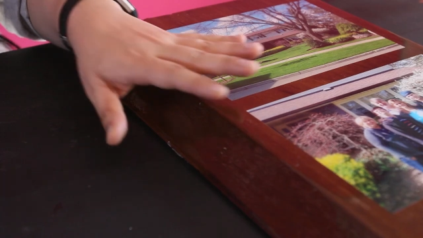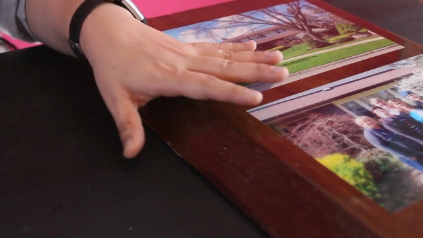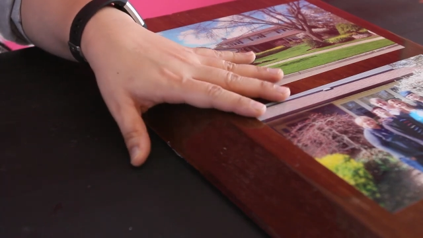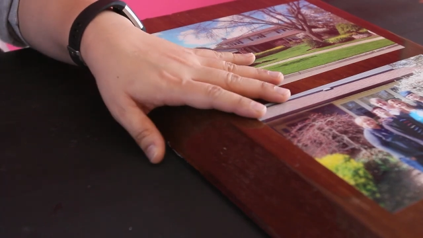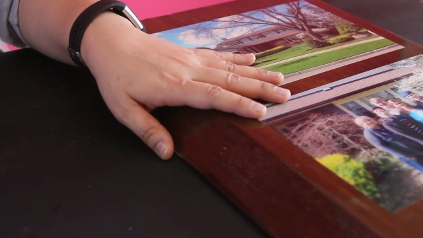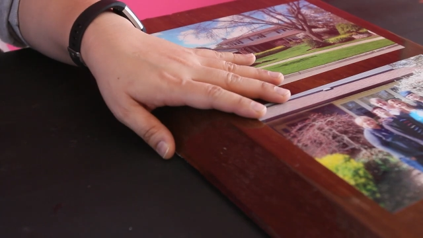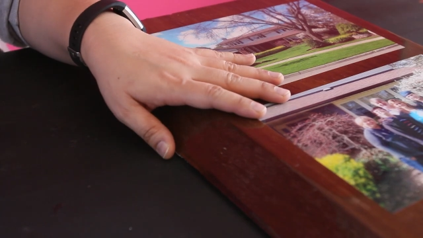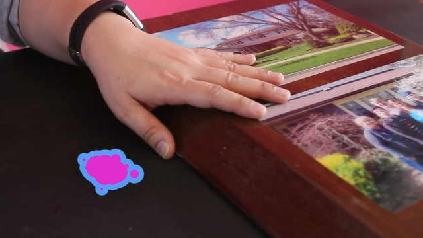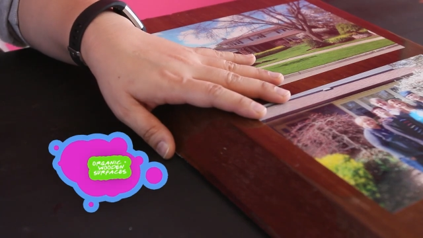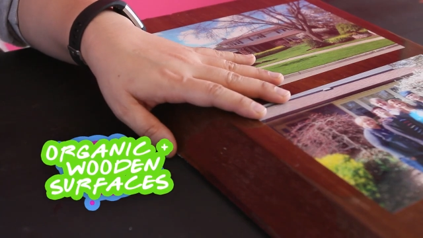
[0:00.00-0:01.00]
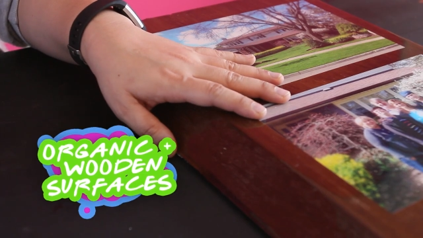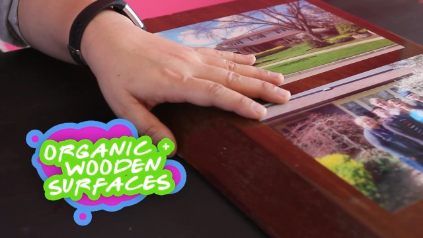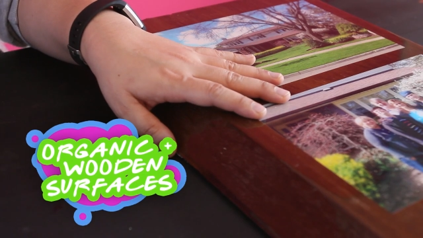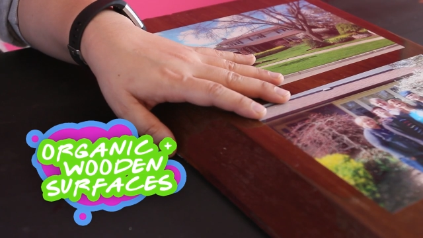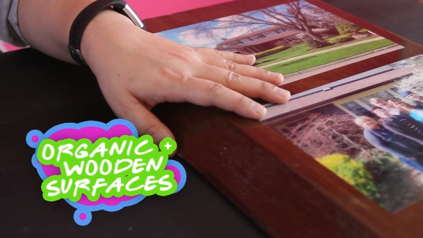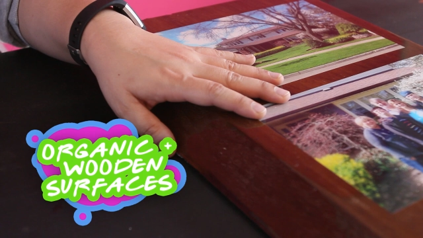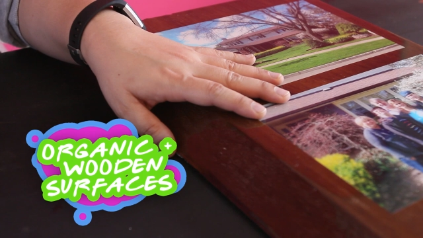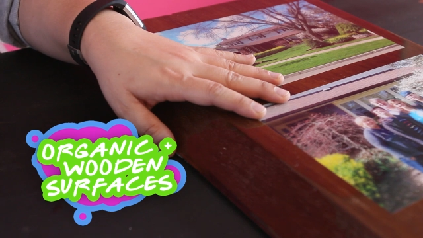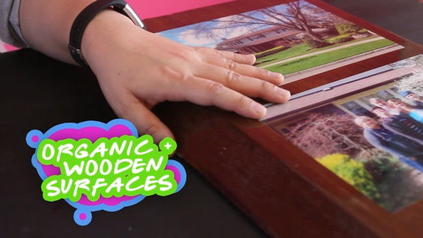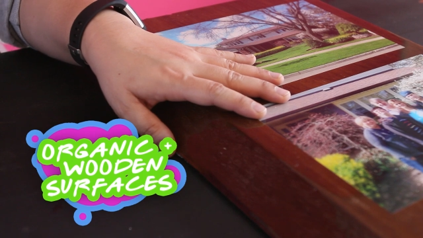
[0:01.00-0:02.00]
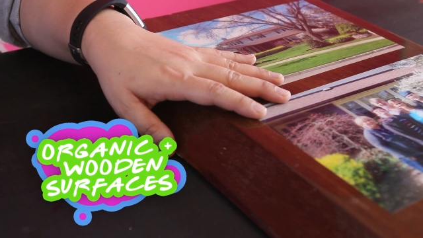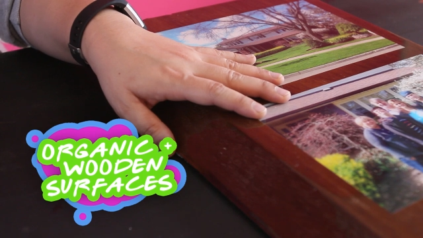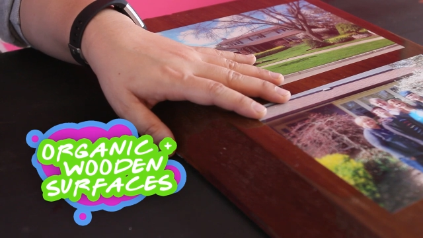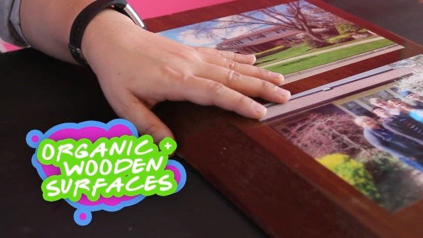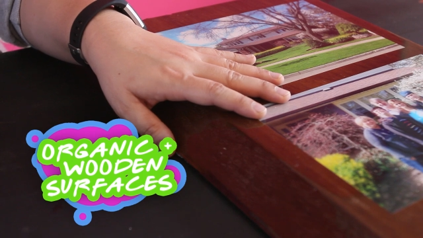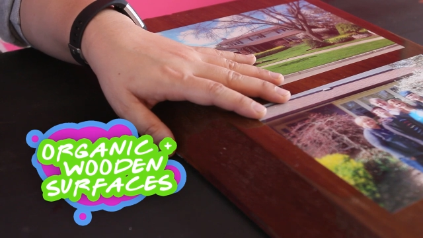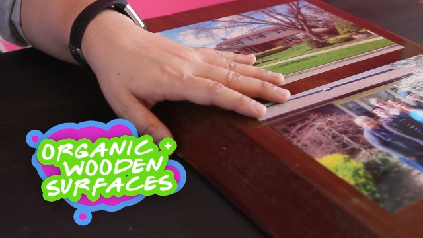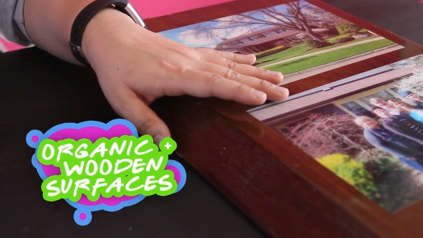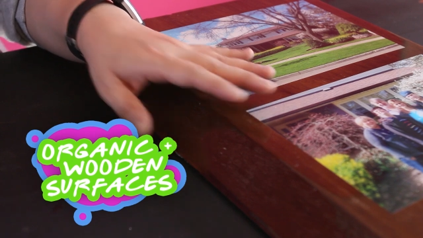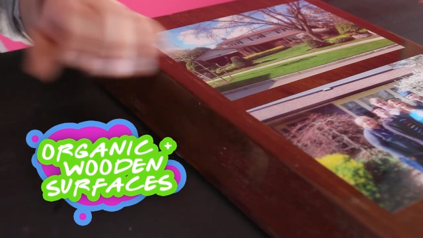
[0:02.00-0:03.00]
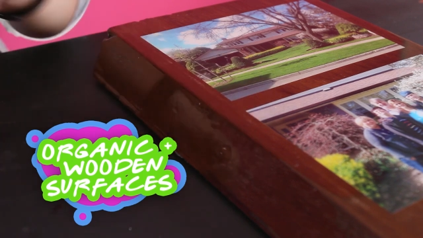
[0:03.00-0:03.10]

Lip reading: No face is visible, so there are no lips to read.